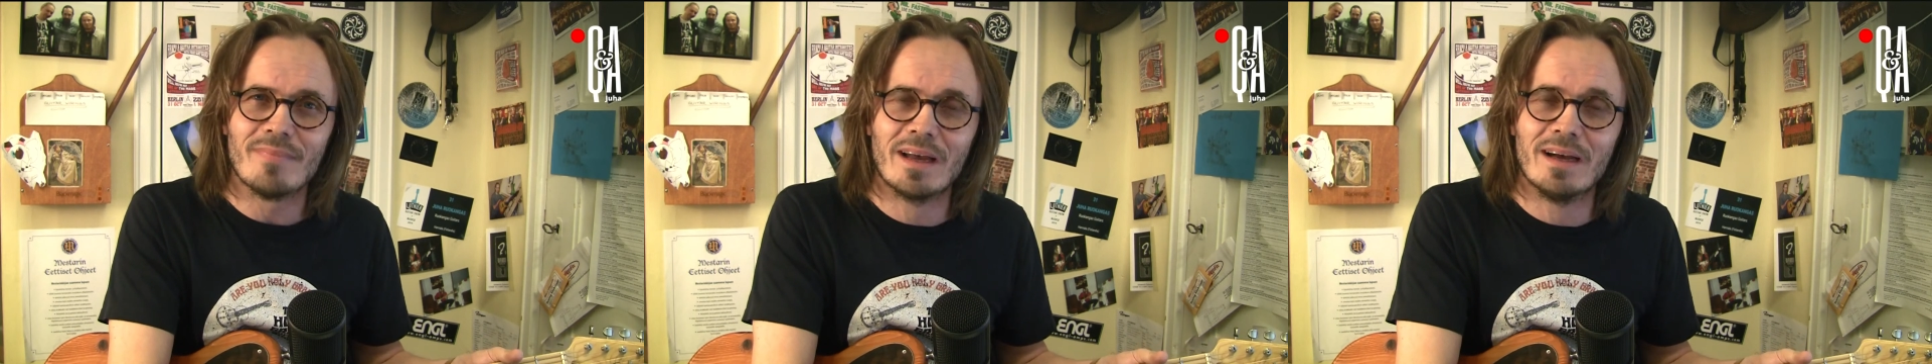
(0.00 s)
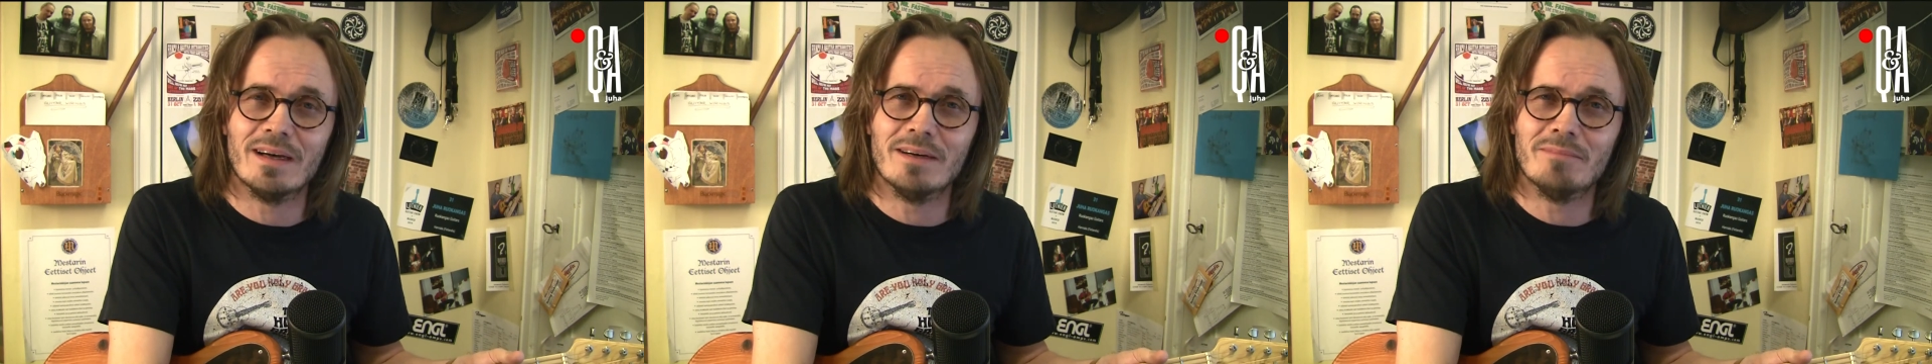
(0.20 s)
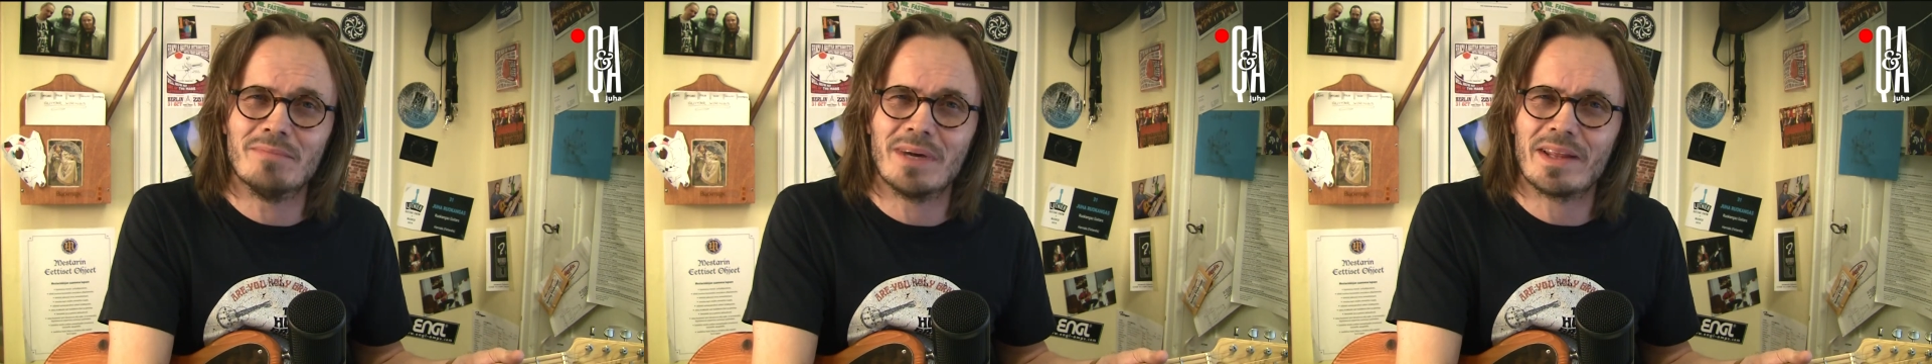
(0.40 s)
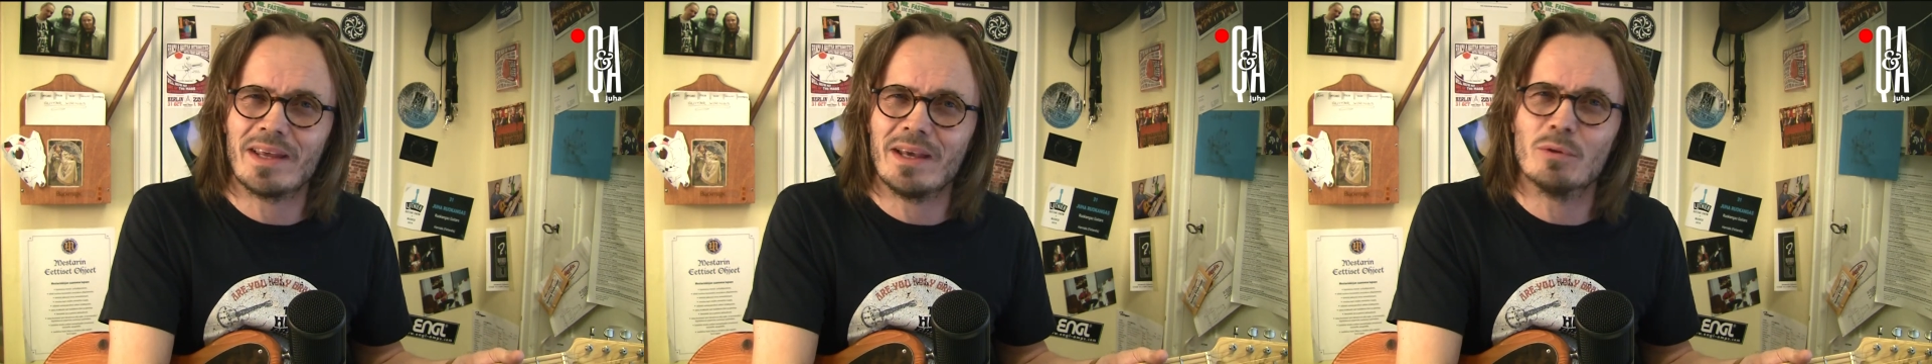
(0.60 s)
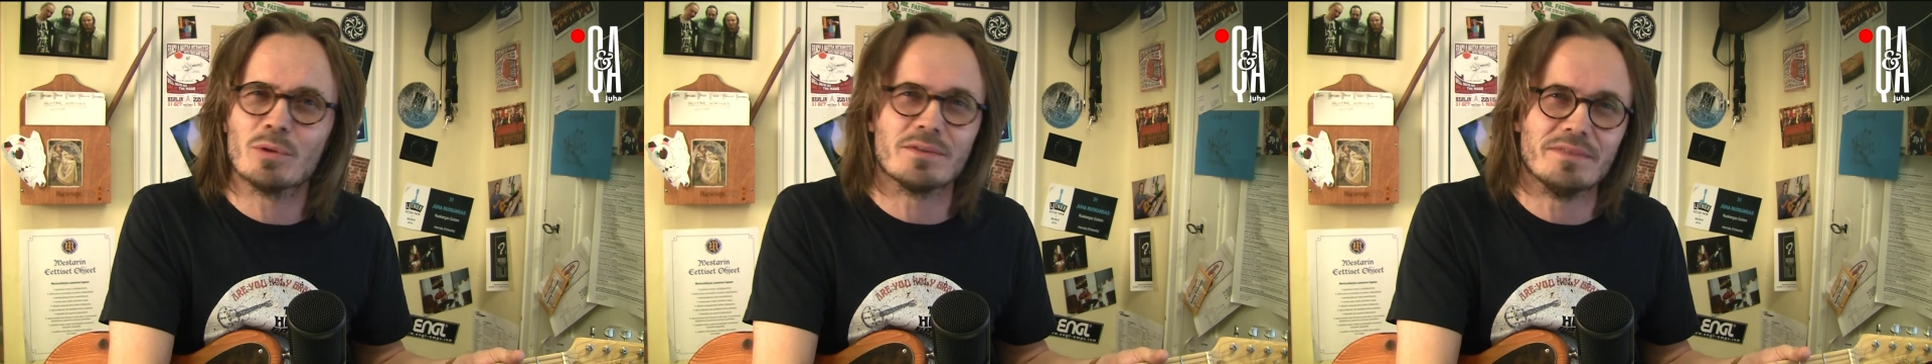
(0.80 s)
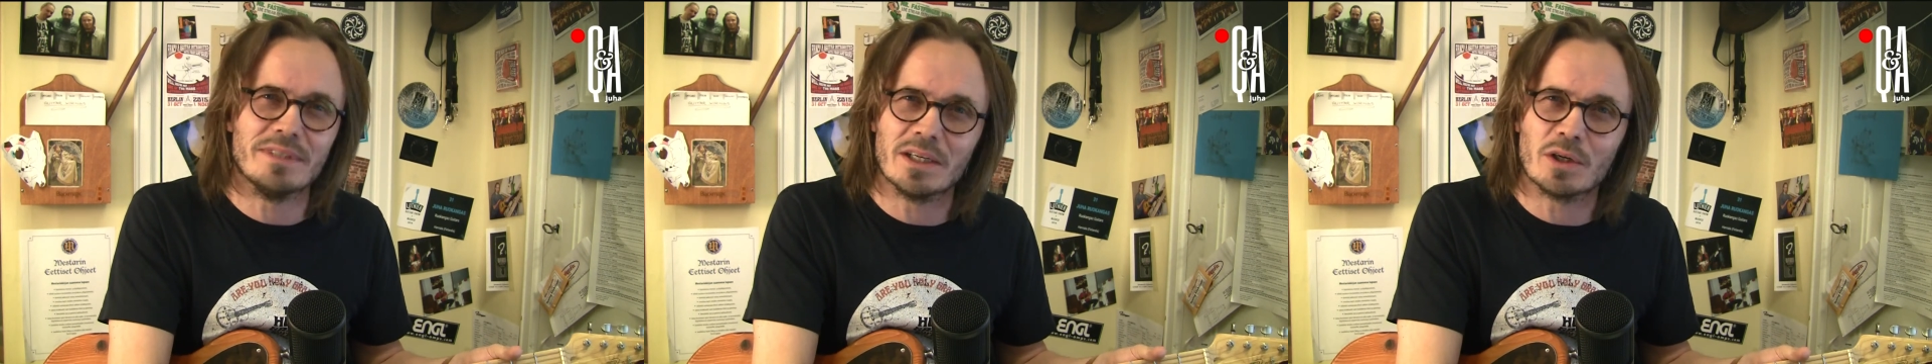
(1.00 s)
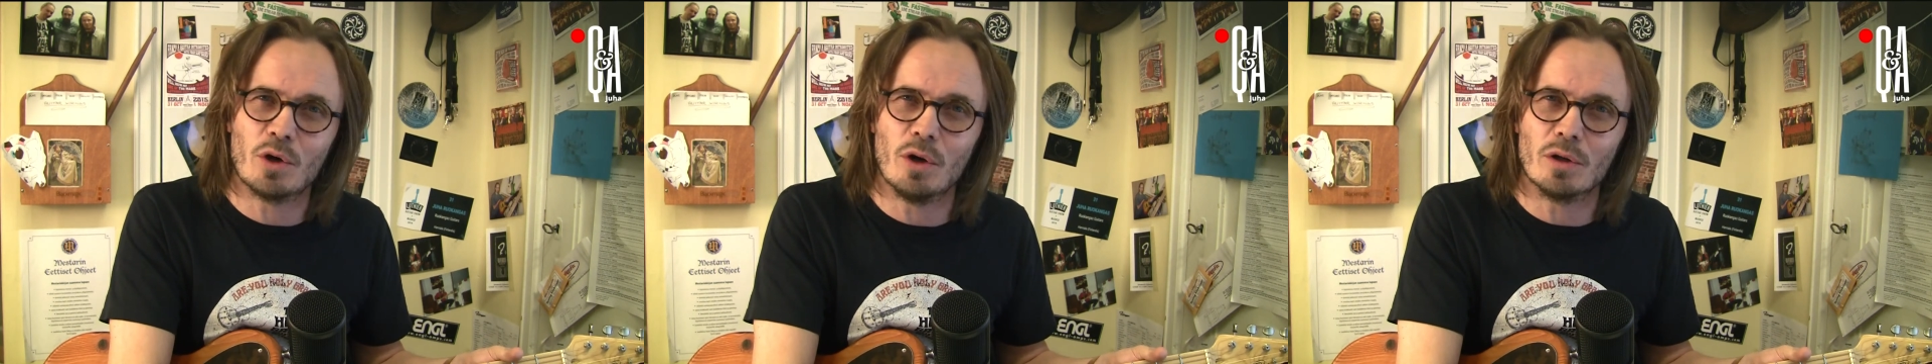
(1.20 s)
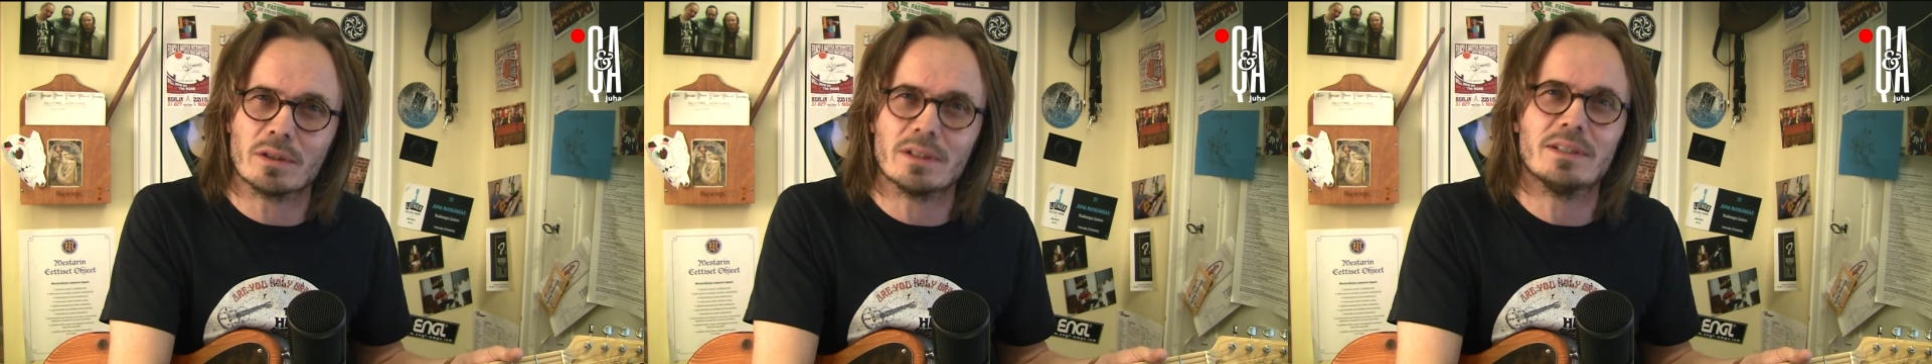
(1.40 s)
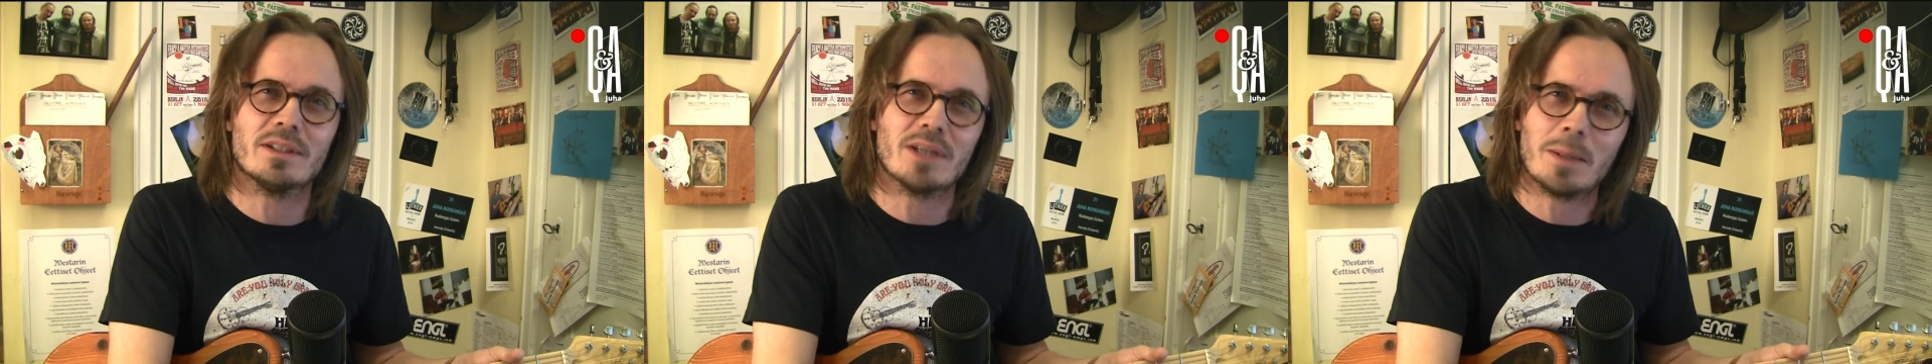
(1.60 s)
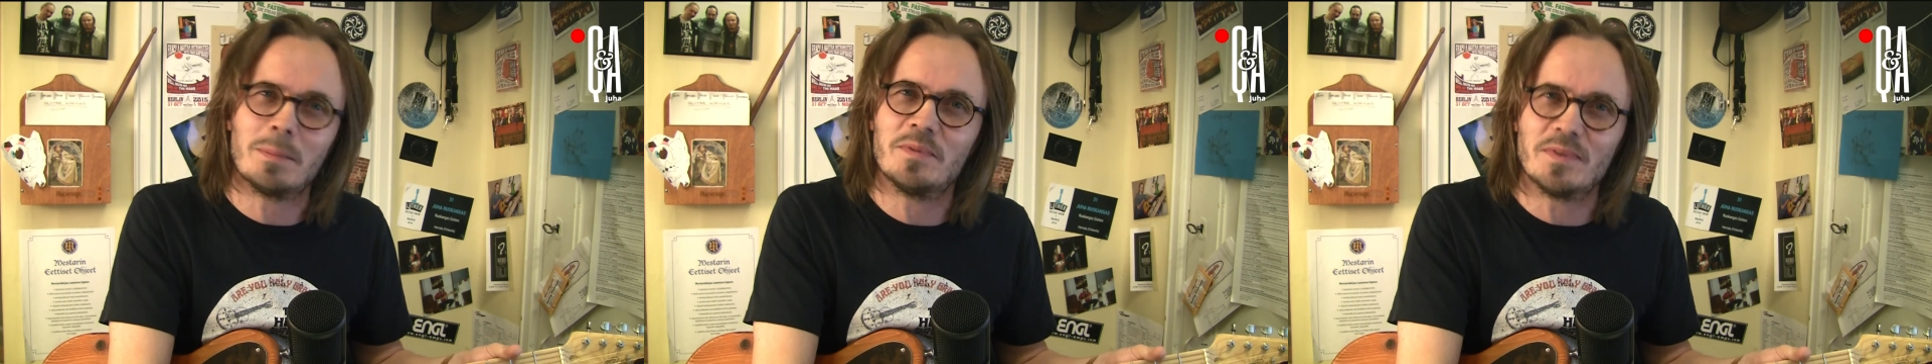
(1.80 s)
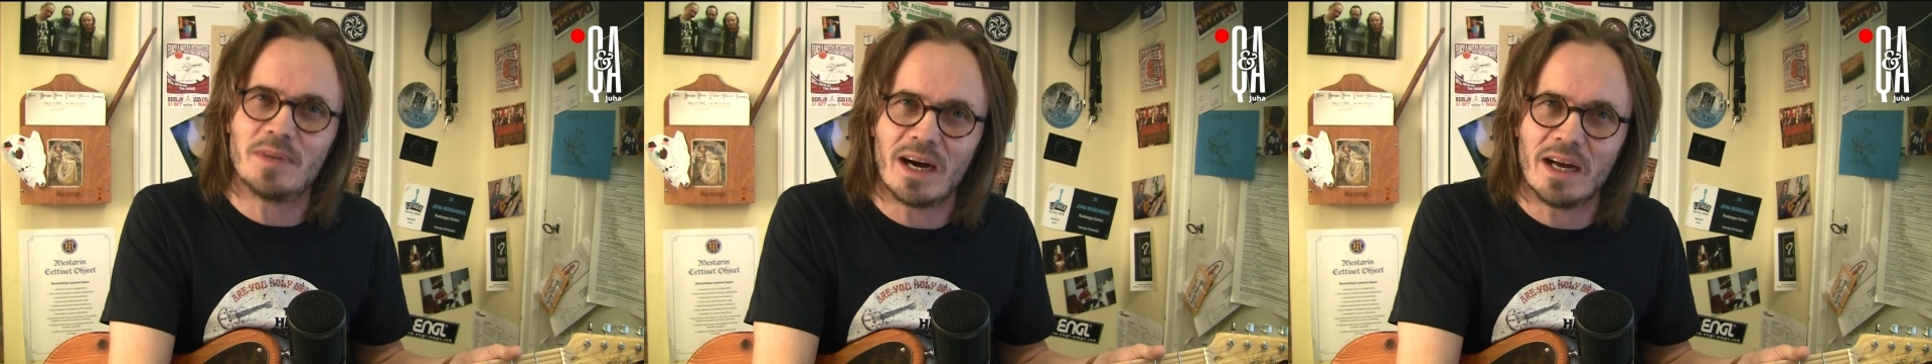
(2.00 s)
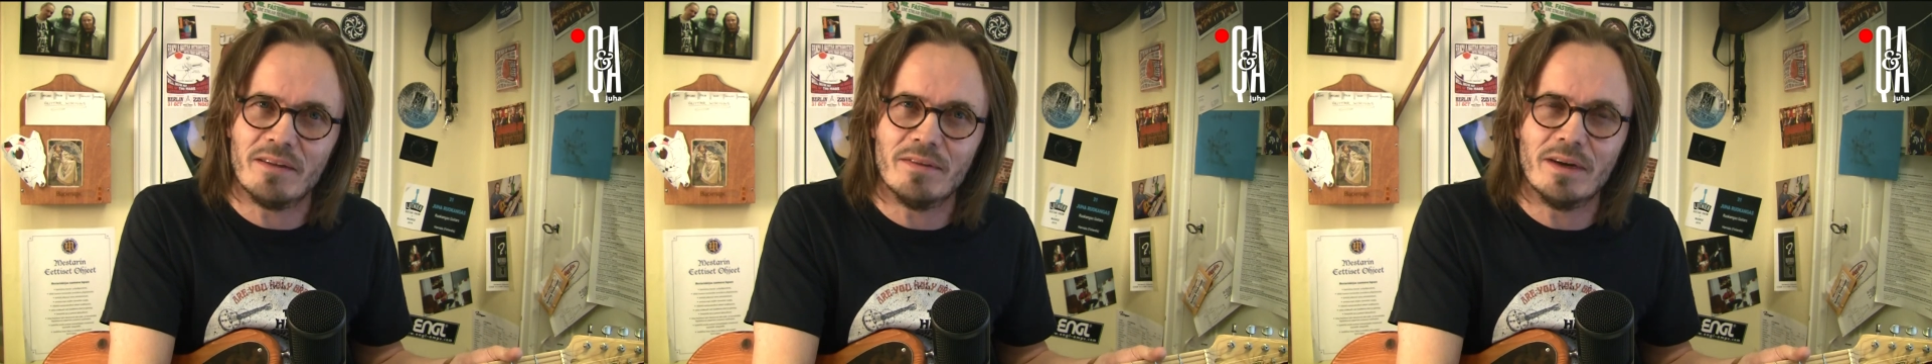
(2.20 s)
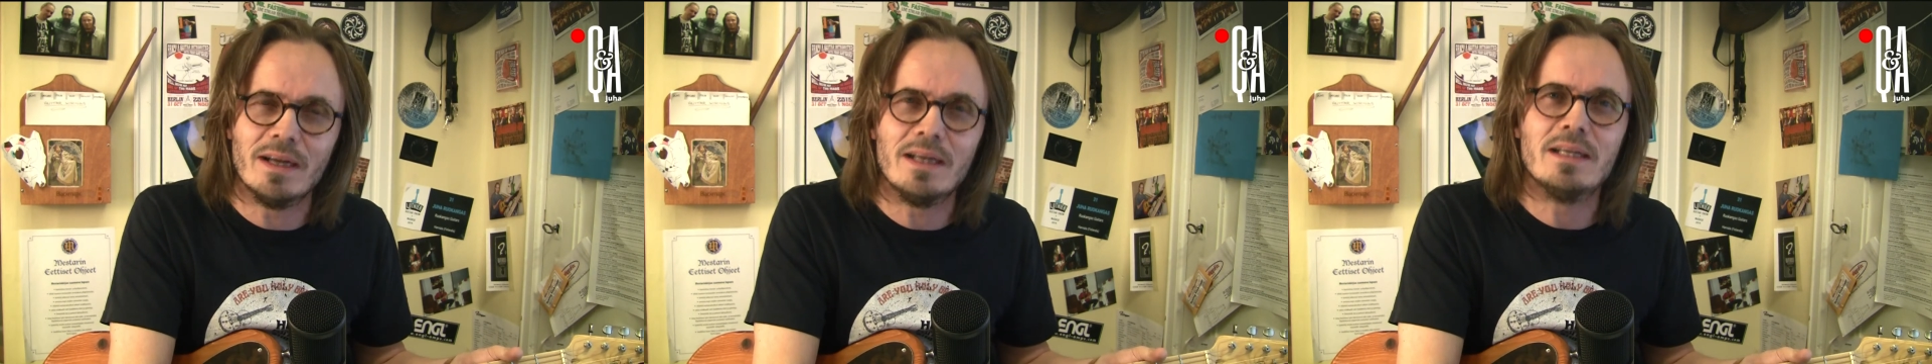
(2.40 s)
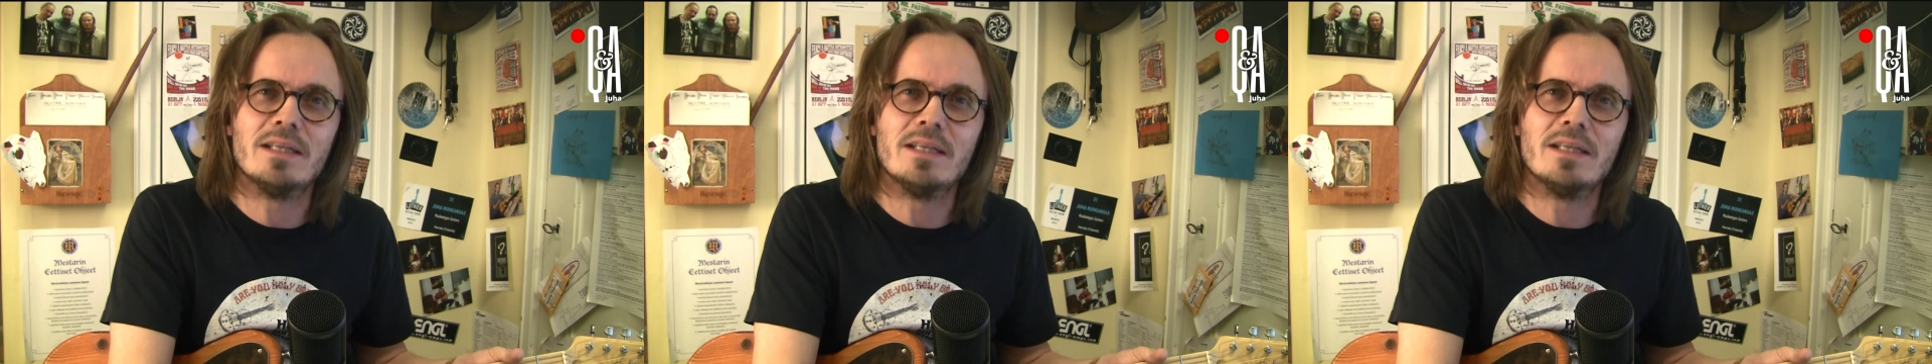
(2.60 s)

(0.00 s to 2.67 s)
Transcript: I think it was a video called Top 5